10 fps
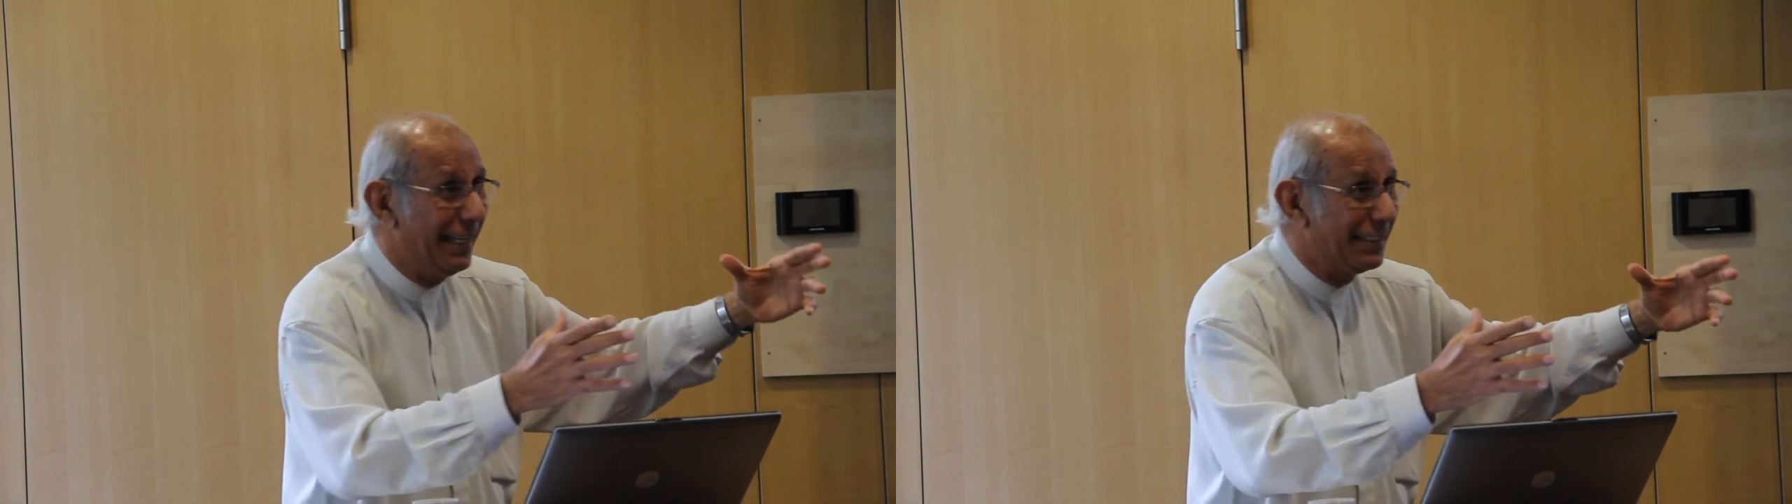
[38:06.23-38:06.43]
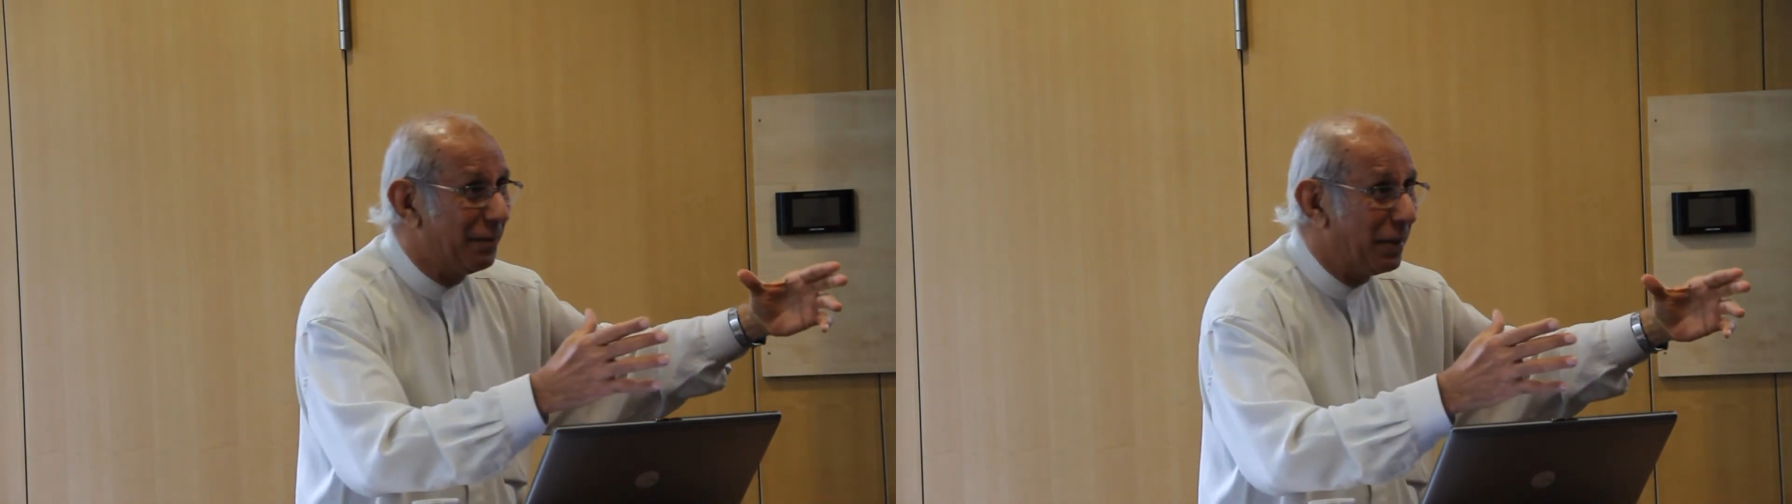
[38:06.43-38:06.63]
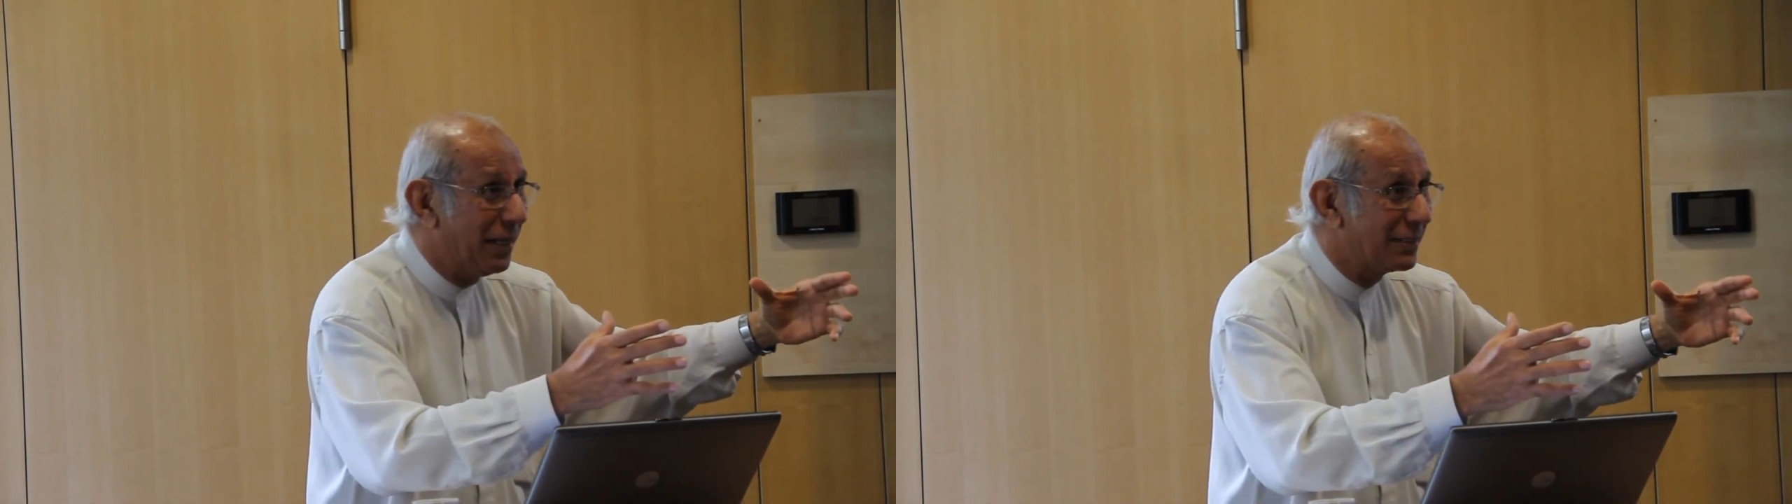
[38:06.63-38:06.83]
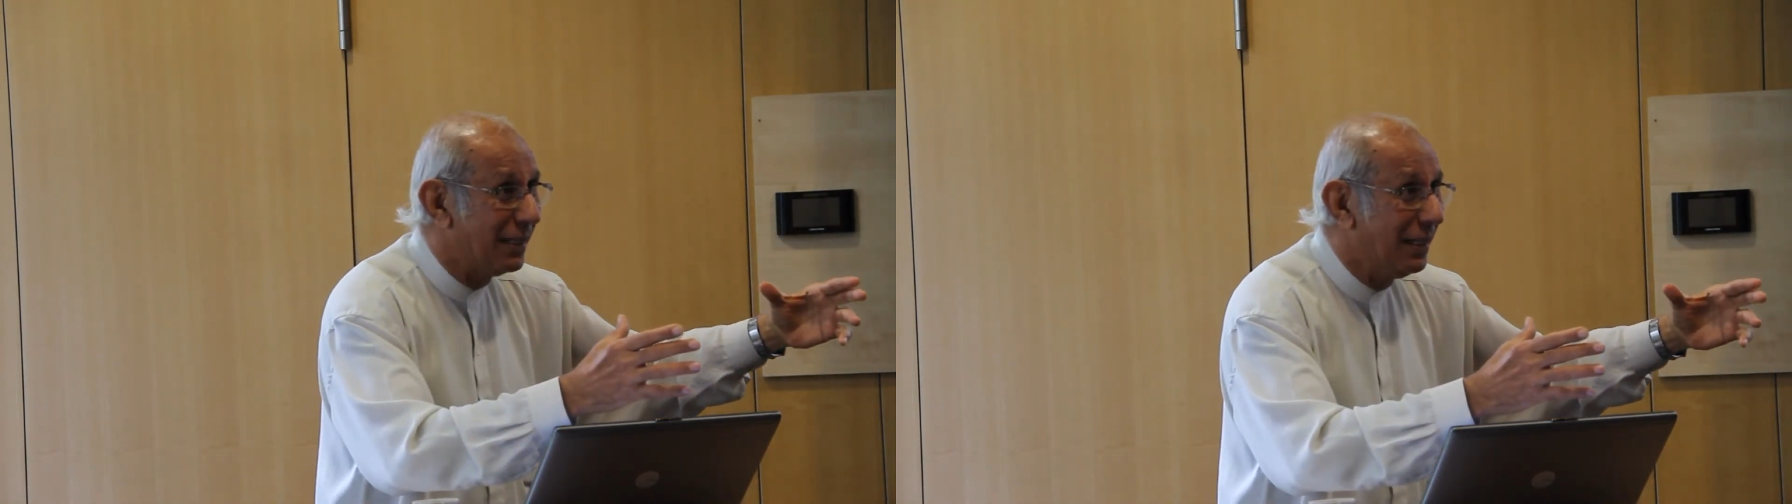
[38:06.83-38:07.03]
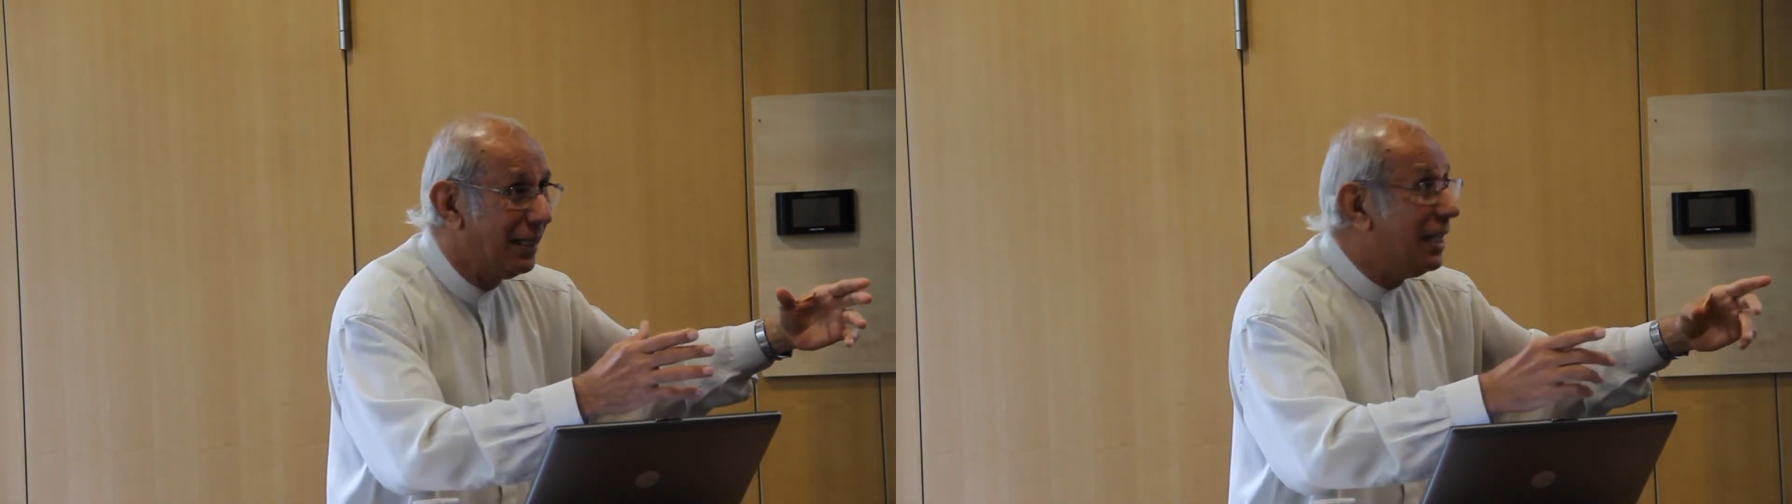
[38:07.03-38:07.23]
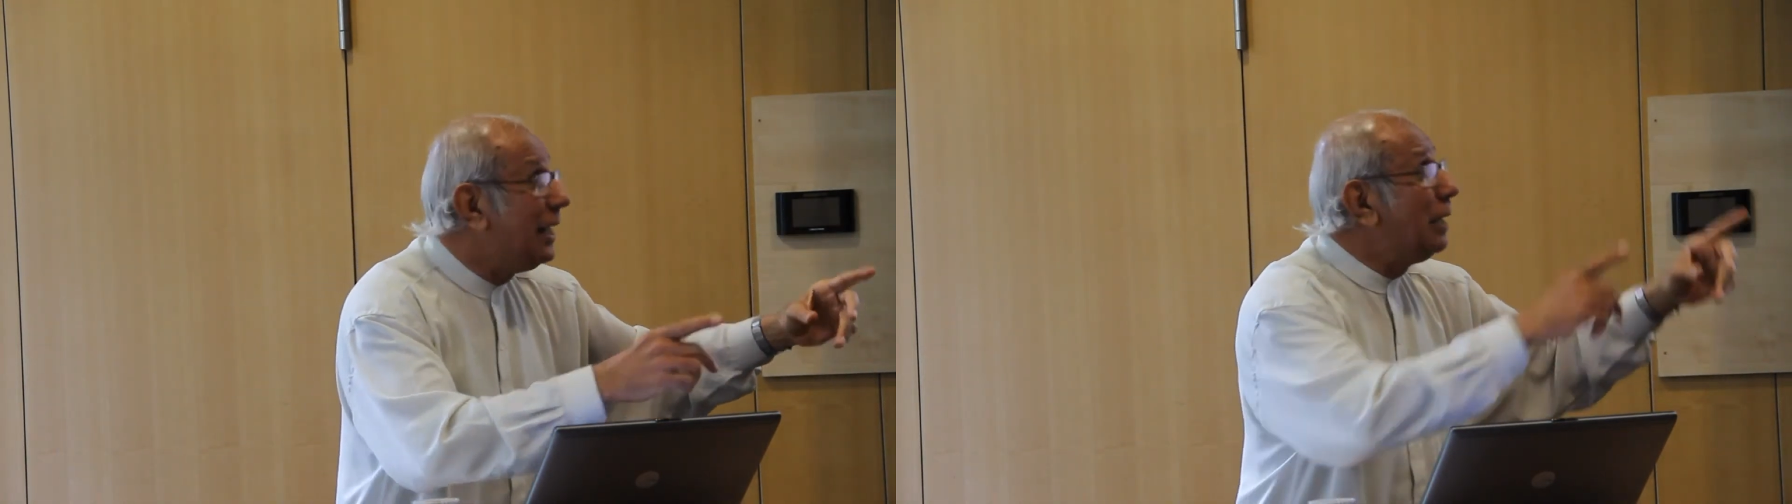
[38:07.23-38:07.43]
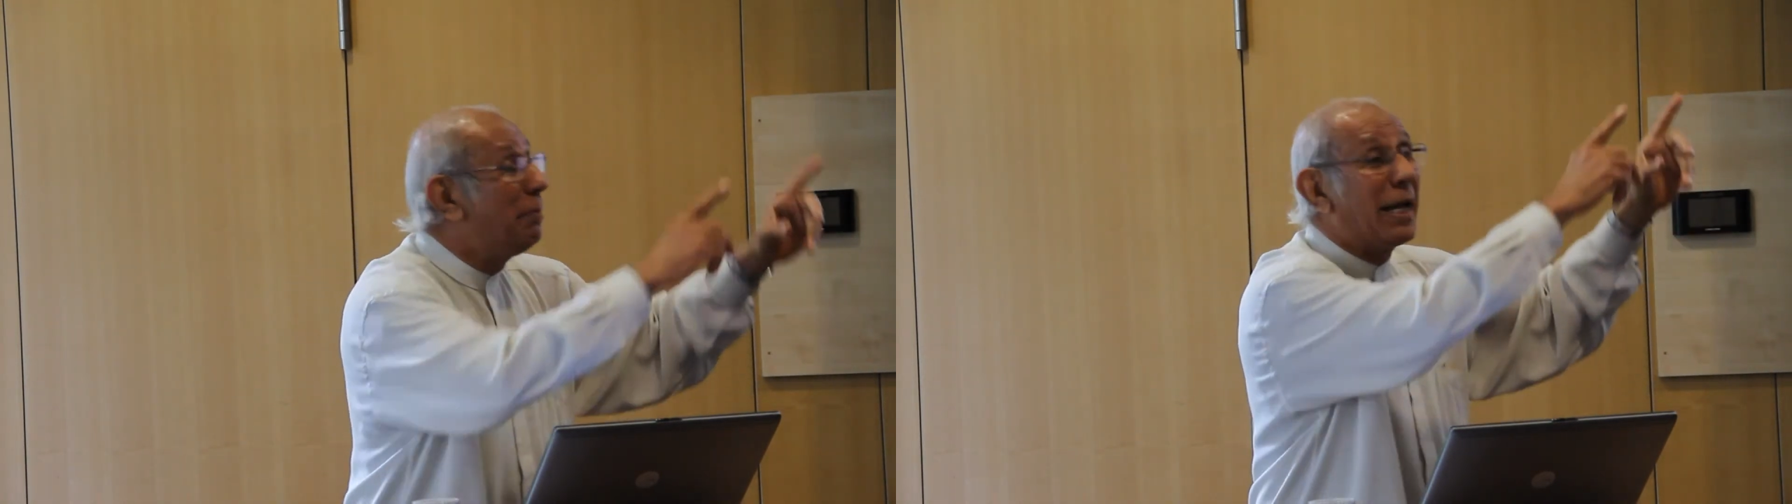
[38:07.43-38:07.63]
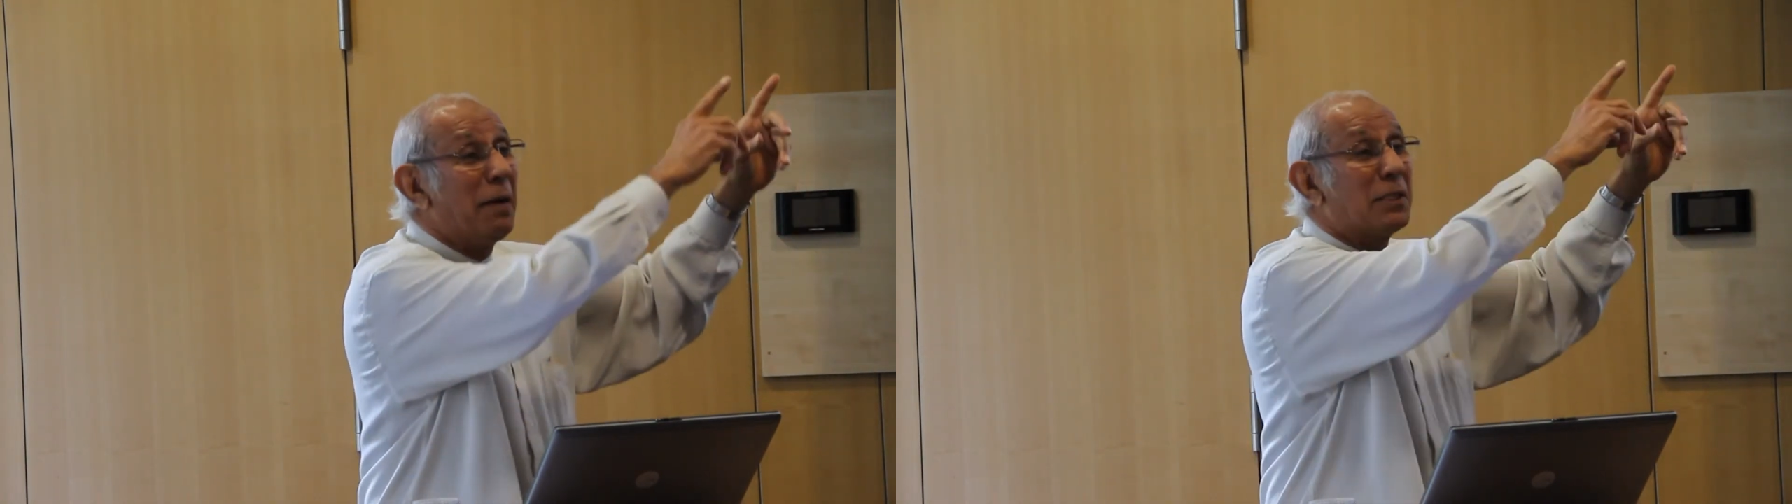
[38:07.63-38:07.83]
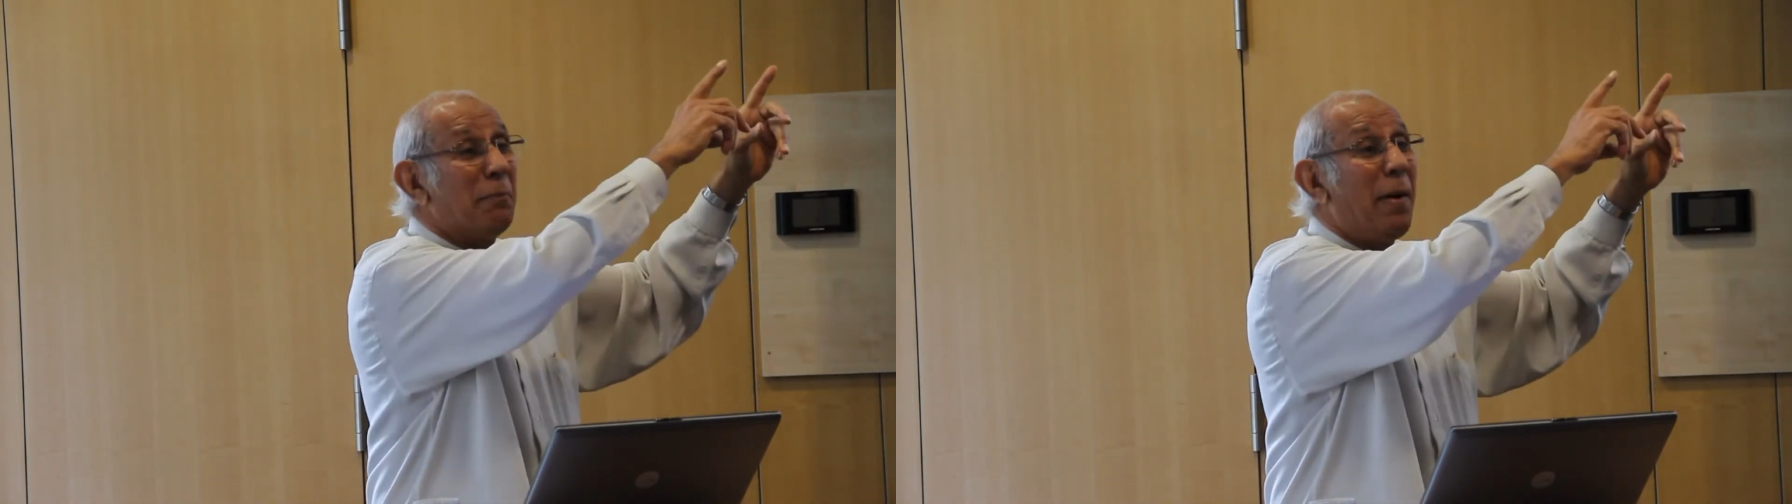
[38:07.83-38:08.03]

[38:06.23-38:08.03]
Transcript: It becomes a